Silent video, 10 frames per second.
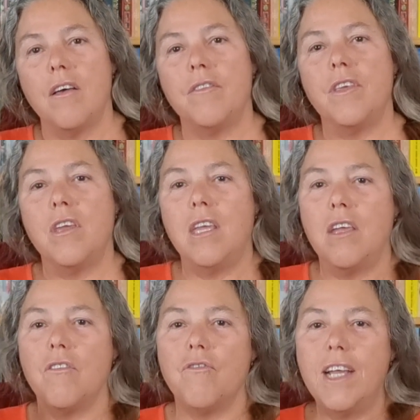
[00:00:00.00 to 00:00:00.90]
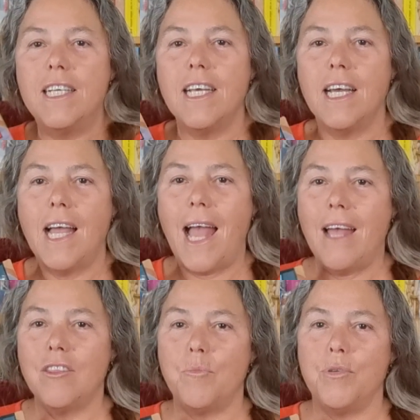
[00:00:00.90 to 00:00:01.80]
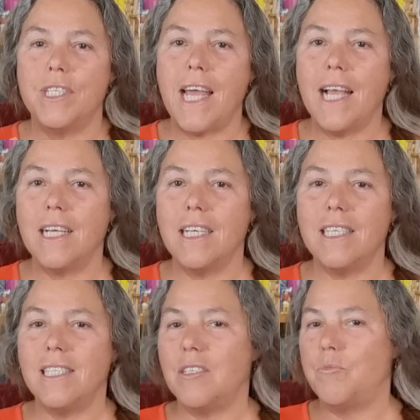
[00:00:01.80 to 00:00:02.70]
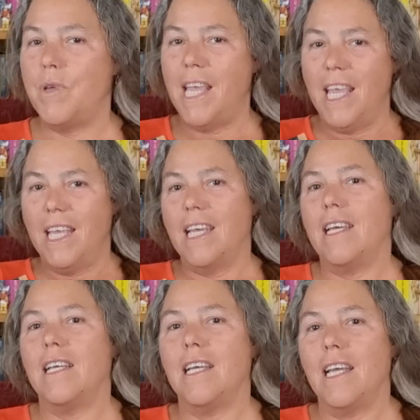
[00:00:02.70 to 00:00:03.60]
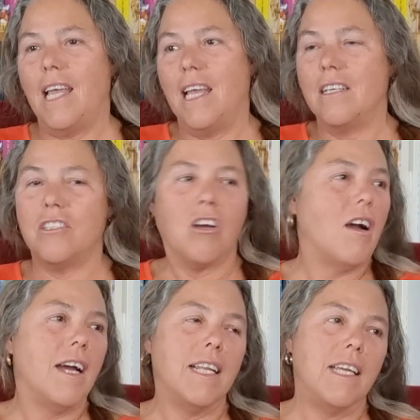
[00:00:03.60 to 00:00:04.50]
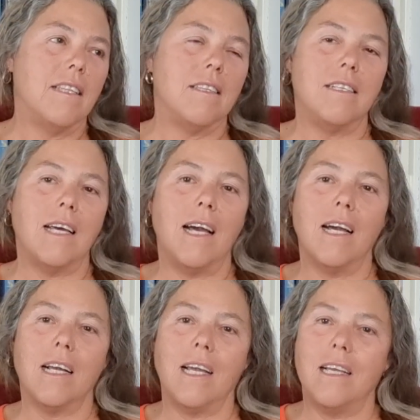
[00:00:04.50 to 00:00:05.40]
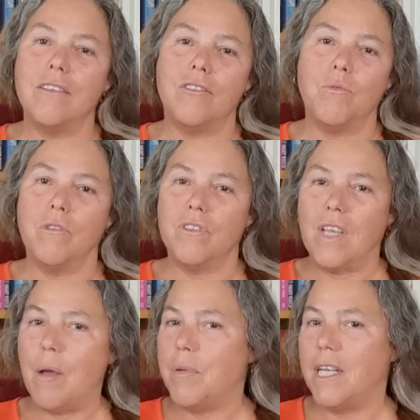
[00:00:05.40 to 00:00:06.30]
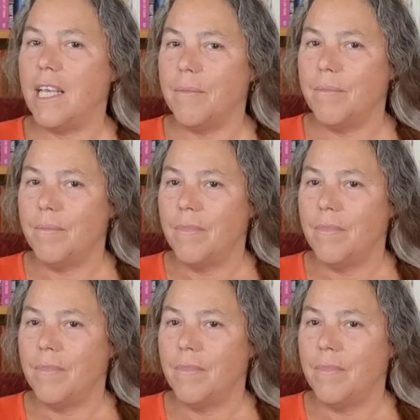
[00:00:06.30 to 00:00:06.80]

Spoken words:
the reader and the protagonist being entirely in the dark as to what's happening.